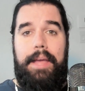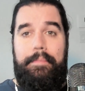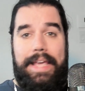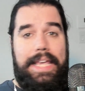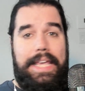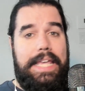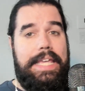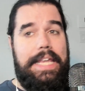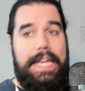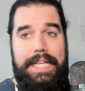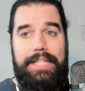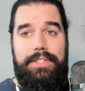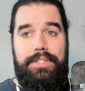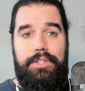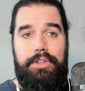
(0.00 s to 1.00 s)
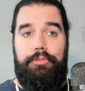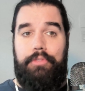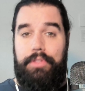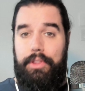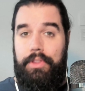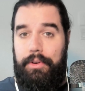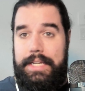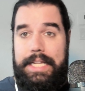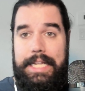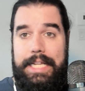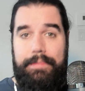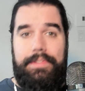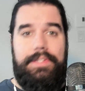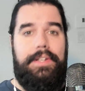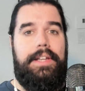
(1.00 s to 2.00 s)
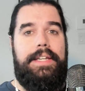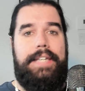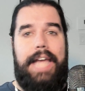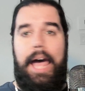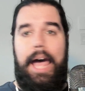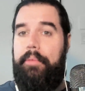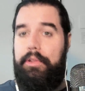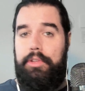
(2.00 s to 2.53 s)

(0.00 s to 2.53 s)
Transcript: making it easier for their teams to adapt